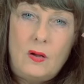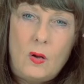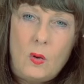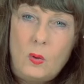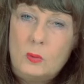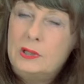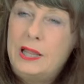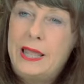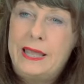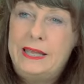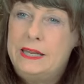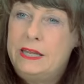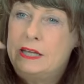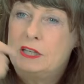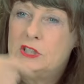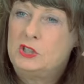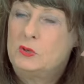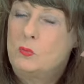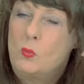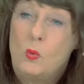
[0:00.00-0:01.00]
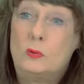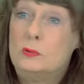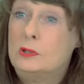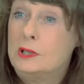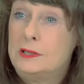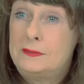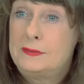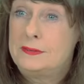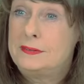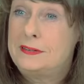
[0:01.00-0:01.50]
old ladyish and won't
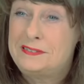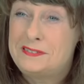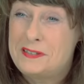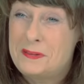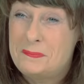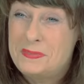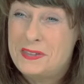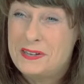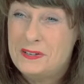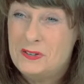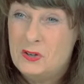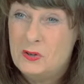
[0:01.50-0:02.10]
listen to something